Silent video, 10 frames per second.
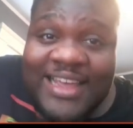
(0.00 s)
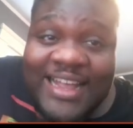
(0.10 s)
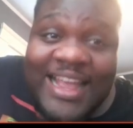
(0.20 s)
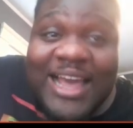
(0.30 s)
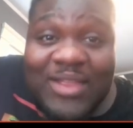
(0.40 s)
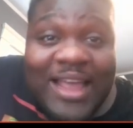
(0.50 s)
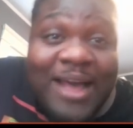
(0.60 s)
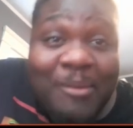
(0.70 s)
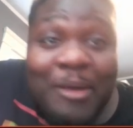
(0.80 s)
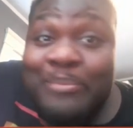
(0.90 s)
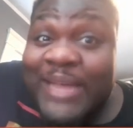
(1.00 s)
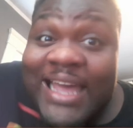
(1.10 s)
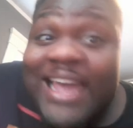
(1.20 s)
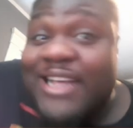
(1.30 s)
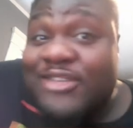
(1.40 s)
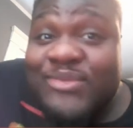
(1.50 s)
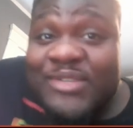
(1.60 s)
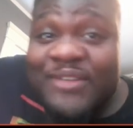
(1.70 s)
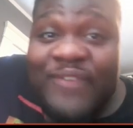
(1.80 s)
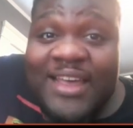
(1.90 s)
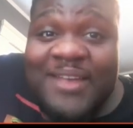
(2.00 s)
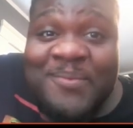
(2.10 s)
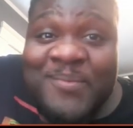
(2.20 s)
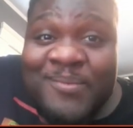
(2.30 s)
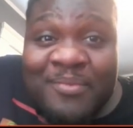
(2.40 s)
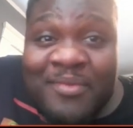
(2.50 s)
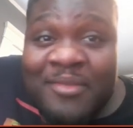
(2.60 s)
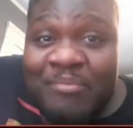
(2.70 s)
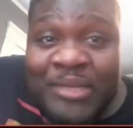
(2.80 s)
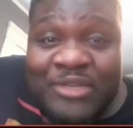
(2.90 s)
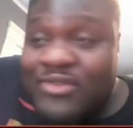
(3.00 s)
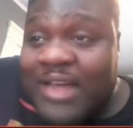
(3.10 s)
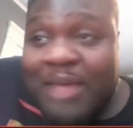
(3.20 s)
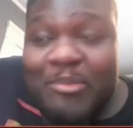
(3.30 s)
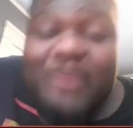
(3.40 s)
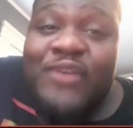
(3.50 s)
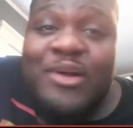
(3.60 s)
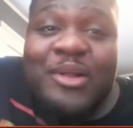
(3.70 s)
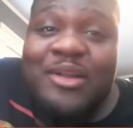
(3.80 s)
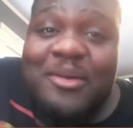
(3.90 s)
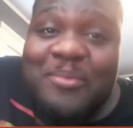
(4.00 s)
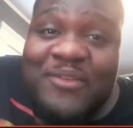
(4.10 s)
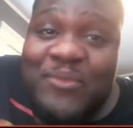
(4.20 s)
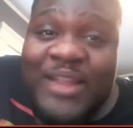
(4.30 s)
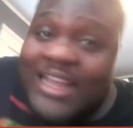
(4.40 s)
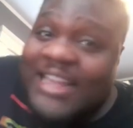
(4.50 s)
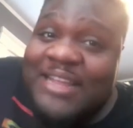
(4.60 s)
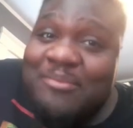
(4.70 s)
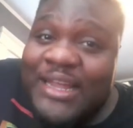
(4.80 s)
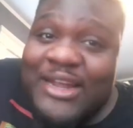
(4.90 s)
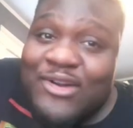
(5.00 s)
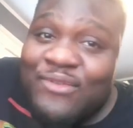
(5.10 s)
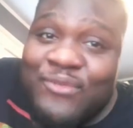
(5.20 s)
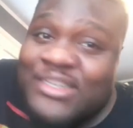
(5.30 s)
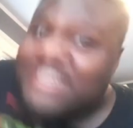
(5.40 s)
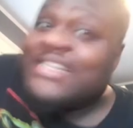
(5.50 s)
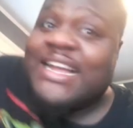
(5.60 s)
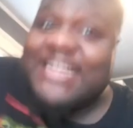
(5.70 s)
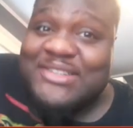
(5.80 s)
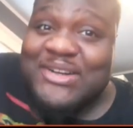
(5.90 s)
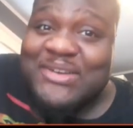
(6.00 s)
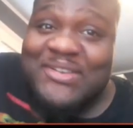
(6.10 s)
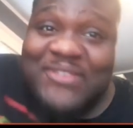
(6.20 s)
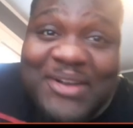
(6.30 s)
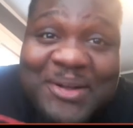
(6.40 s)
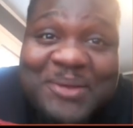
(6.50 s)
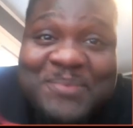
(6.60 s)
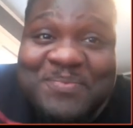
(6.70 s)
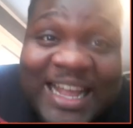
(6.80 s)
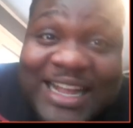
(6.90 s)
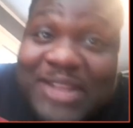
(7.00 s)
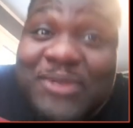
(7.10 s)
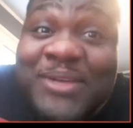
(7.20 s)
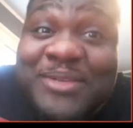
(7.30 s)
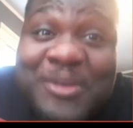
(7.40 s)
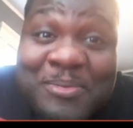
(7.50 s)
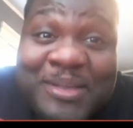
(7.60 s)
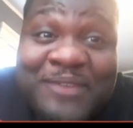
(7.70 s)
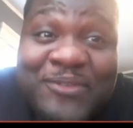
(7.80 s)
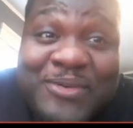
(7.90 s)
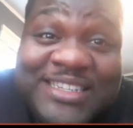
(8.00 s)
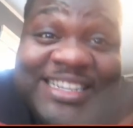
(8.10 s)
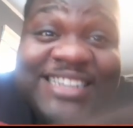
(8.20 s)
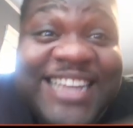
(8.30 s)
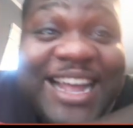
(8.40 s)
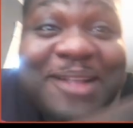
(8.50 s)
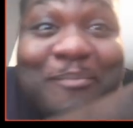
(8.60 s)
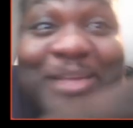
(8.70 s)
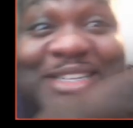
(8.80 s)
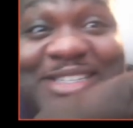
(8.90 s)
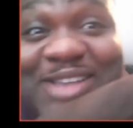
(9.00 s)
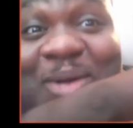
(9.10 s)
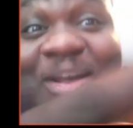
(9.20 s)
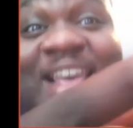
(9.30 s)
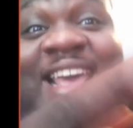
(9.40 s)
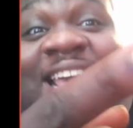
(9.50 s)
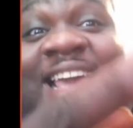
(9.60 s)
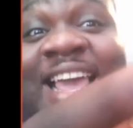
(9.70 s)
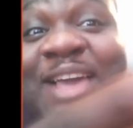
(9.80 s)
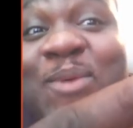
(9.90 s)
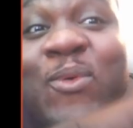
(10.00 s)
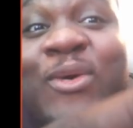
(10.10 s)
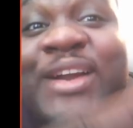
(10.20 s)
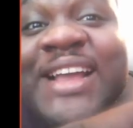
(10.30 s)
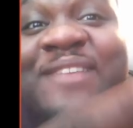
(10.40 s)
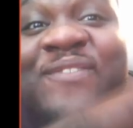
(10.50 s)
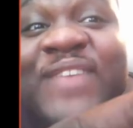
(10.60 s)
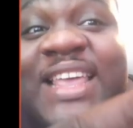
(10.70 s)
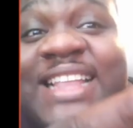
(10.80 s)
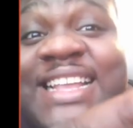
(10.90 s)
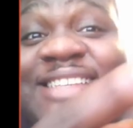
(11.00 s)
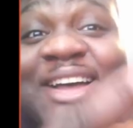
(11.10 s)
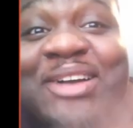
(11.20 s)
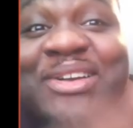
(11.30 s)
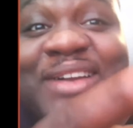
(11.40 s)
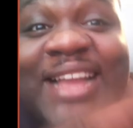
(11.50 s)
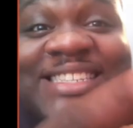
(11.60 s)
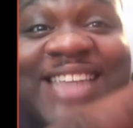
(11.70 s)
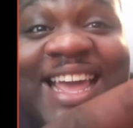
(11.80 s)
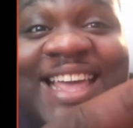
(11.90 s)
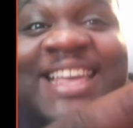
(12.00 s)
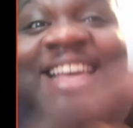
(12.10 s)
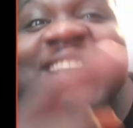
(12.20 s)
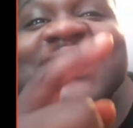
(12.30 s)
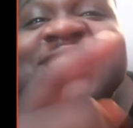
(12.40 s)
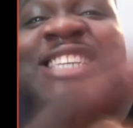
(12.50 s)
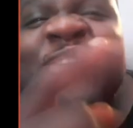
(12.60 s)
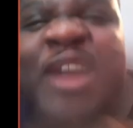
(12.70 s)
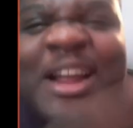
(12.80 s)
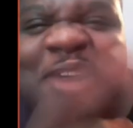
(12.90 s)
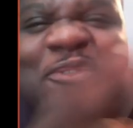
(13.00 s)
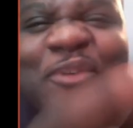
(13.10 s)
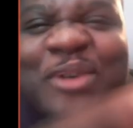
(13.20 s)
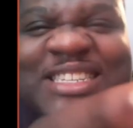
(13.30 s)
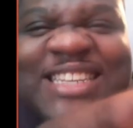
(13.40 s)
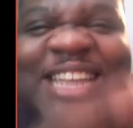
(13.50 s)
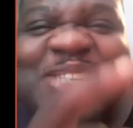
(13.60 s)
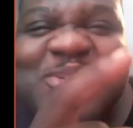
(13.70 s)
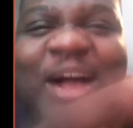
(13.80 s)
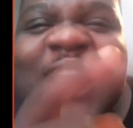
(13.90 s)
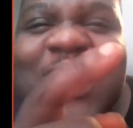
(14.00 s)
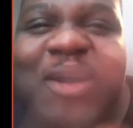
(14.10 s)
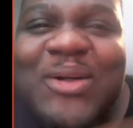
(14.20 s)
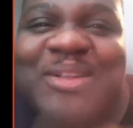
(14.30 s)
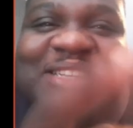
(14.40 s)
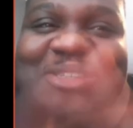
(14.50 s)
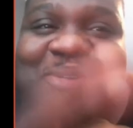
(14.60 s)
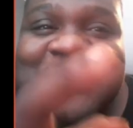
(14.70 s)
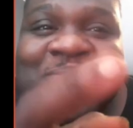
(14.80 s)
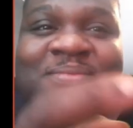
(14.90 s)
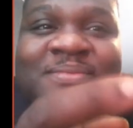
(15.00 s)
And I ain't gonna lie, I'm a big ass Gucci fan. But you got me fucked up if when he didn't play Air Forces, I didn't turn the fuck up. And I knew he was gonna play Forces because he got them bitches on. He wore that fit that's under that jacket just for Air Forces. I swear, I called it too.